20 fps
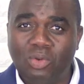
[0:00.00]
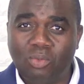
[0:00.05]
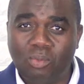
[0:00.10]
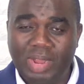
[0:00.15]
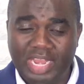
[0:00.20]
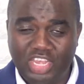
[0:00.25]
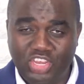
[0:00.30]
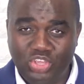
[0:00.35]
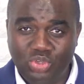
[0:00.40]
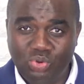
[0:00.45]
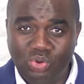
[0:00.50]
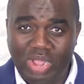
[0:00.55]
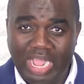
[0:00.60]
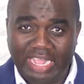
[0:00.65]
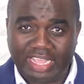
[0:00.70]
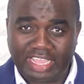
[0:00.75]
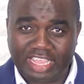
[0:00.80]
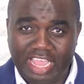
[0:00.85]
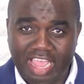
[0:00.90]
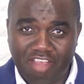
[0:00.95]
When you
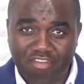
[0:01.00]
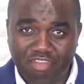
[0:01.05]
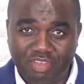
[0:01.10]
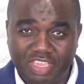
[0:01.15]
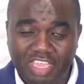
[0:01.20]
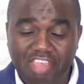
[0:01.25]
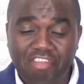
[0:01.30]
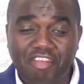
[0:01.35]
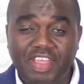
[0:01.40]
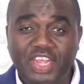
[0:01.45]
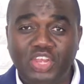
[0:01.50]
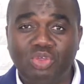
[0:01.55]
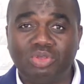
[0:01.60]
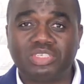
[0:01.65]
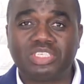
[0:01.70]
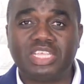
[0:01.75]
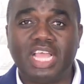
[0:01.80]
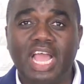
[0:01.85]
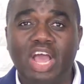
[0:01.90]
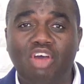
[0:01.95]
have given
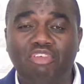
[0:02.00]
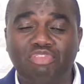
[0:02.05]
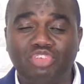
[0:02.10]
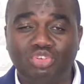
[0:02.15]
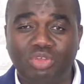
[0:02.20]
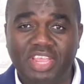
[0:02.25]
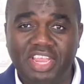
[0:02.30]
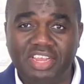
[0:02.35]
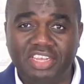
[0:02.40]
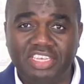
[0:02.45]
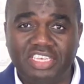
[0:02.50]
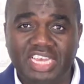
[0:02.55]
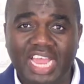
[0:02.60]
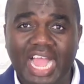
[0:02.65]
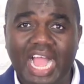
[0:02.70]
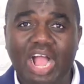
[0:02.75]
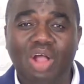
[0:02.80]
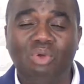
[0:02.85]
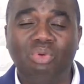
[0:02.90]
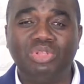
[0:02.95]
yourself to
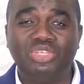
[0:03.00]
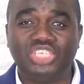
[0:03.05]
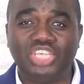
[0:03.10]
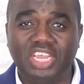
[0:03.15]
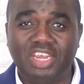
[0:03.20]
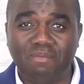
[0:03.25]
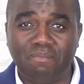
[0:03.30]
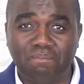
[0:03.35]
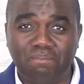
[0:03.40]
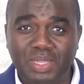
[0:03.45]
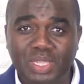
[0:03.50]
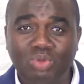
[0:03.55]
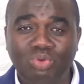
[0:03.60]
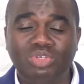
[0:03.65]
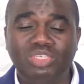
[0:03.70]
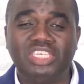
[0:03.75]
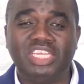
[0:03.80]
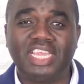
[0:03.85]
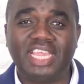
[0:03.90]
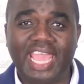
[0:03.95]
indulge in
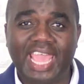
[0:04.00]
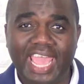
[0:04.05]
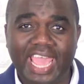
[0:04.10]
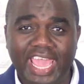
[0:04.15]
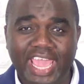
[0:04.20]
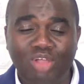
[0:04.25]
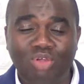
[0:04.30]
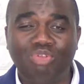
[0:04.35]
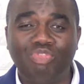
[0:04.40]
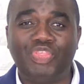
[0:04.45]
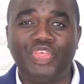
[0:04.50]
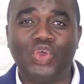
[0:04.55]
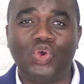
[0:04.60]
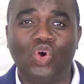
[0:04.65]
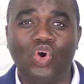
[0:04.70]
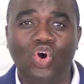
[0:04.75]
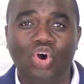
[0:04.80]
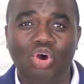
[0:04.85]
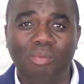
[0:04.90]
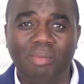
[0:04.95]
building a healthy
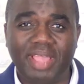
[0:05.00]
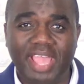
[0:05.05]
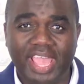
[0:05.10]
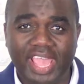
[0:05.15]
home,